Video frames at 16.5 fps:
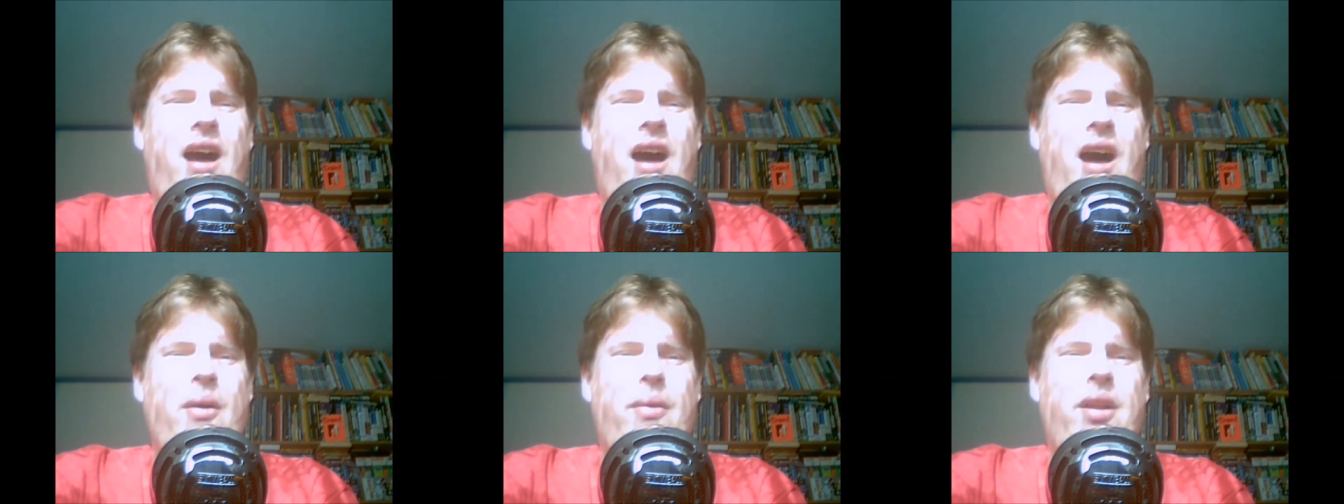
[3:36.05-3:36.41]

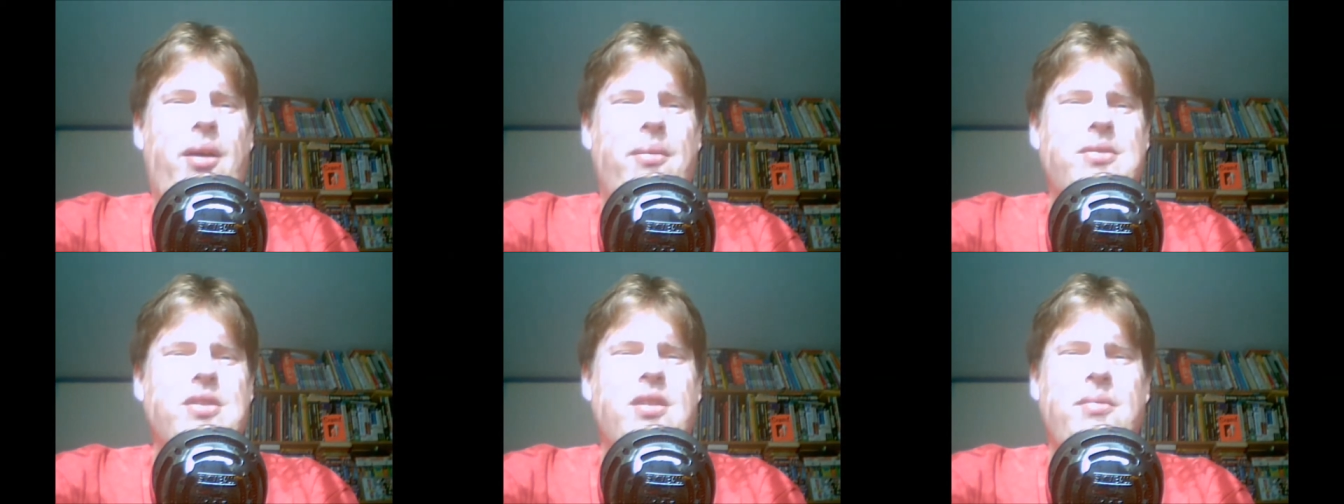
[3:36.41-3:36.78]
I went
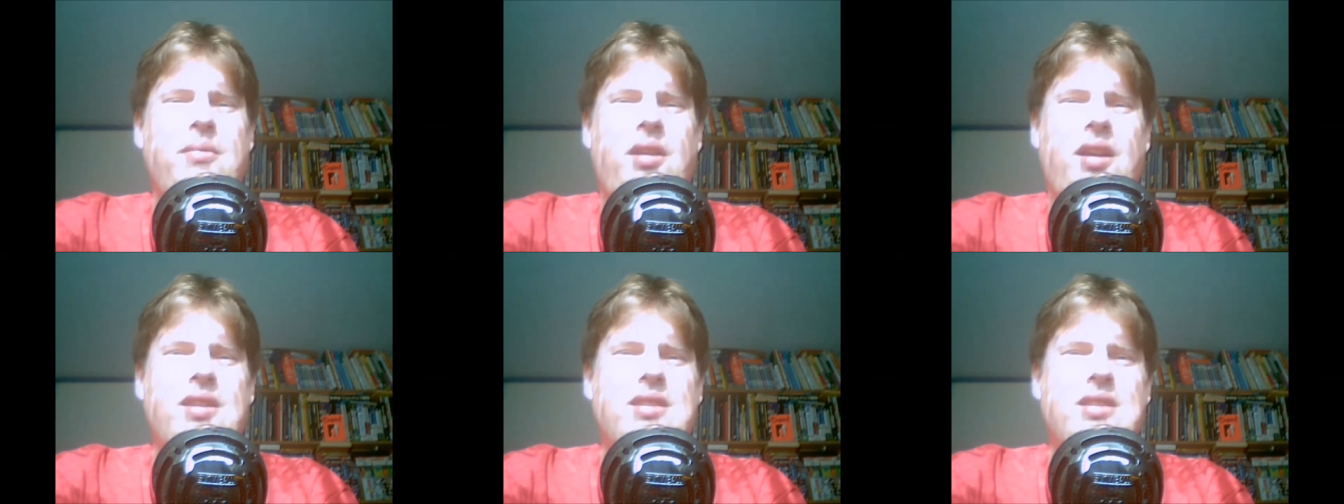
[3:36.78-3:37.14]
up to them and
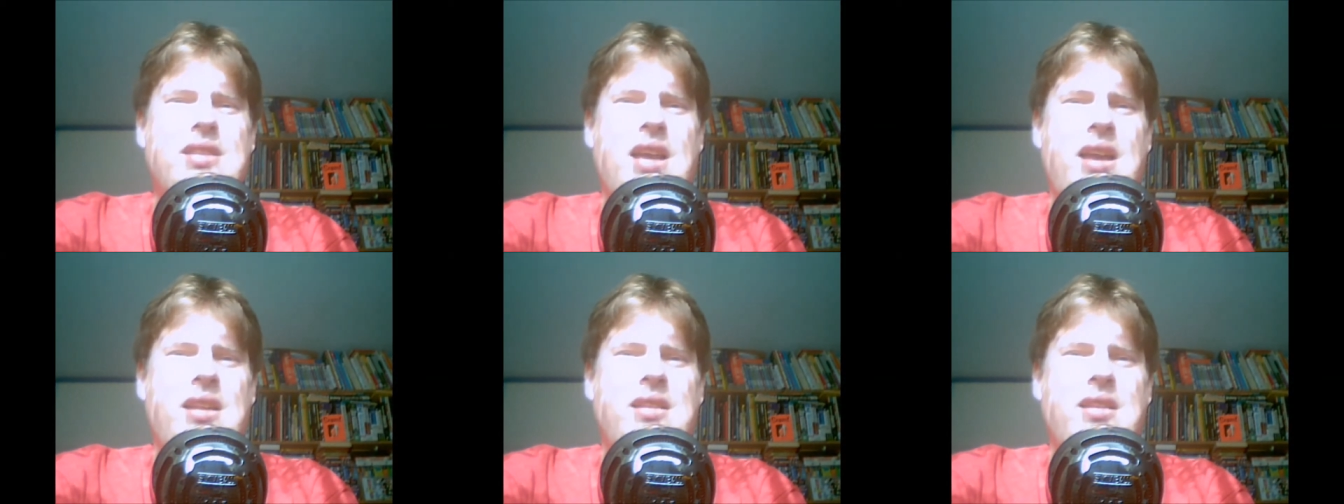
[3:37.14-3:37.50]
I
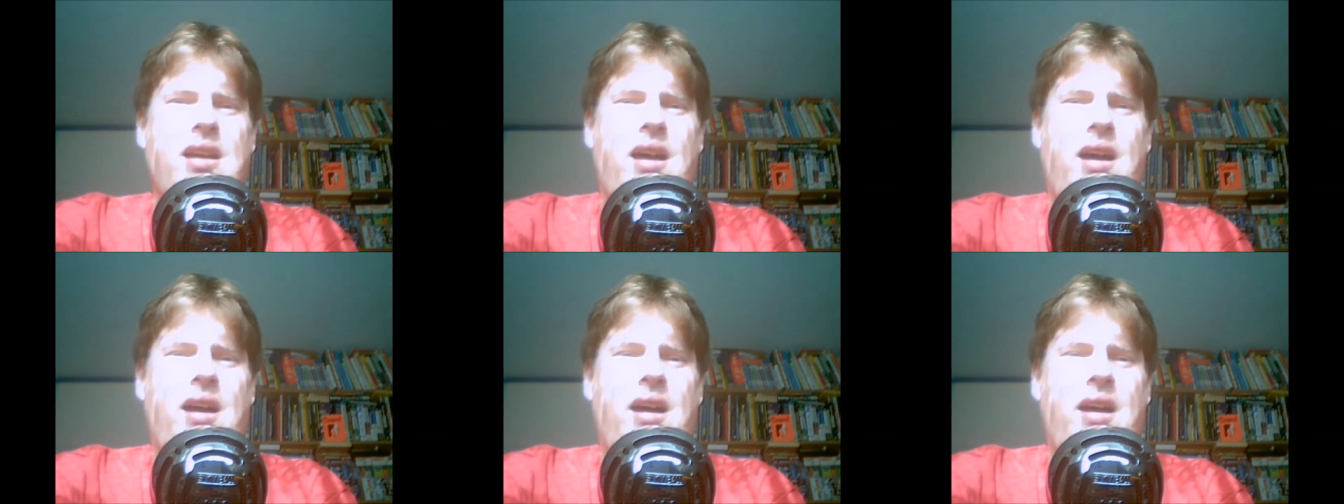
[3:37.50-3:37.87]
said,
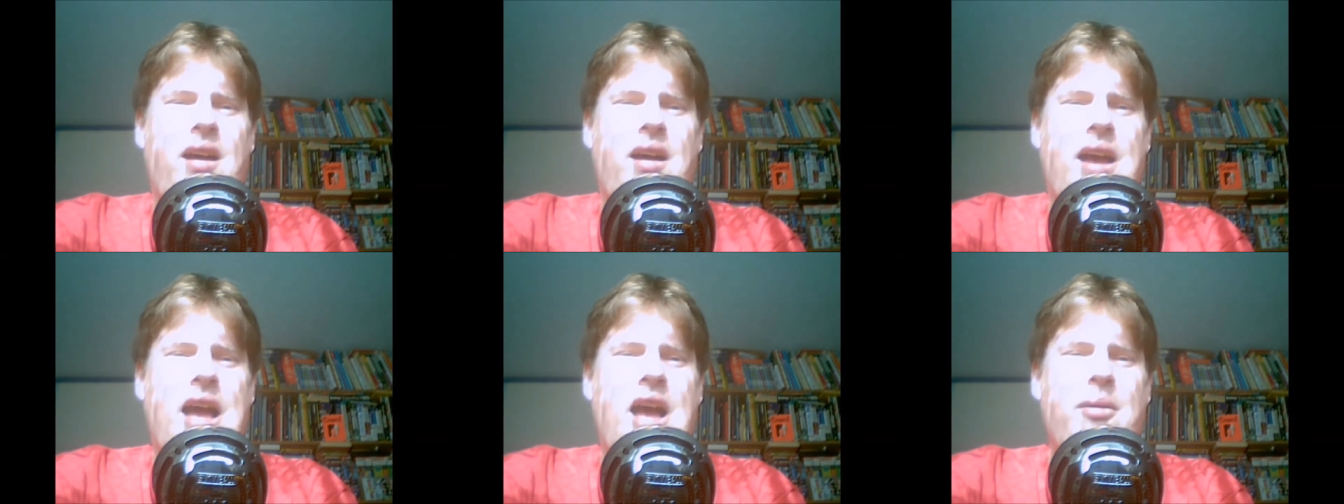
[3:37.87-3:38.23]

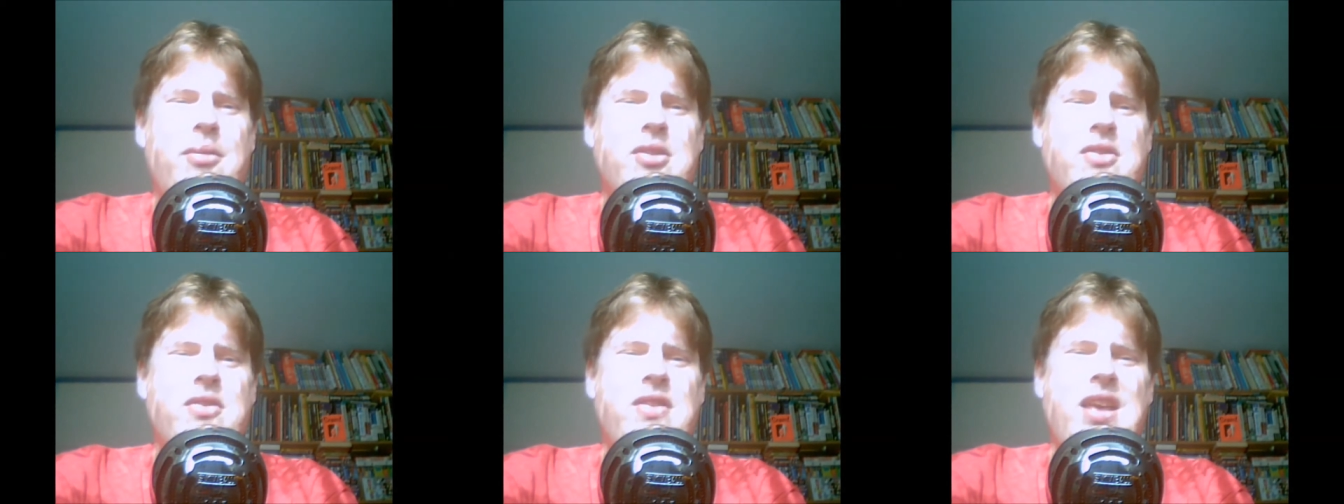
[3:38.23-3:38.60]
how
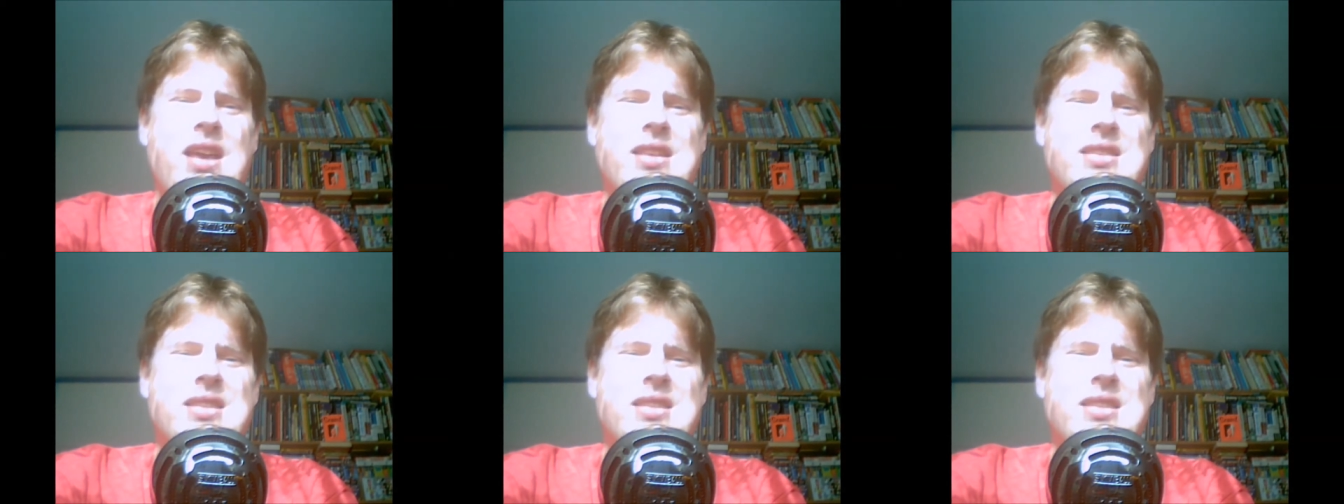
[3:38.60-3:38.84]
much for this?